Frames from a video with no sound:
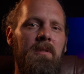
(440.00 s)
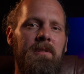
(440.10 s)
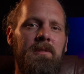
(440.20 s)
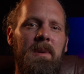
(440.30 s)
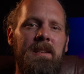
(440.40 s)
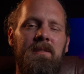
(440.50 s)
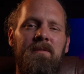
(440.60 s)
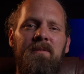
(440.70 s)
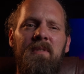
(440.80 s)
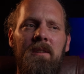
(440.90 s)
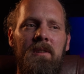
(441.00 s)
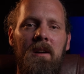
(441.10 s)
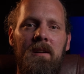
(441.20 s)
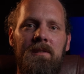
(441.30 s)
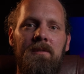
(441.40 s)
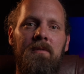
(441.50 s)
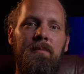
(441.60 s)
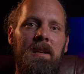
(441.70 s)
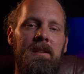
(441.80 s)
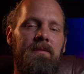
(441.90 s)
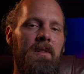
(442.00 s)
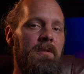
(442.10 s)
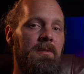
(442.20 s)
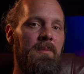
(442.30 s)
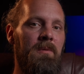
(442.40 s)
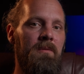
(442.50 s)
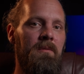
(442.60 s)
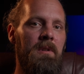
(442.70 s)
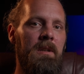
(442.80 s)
focus makes it very hard to repeat a focus pull.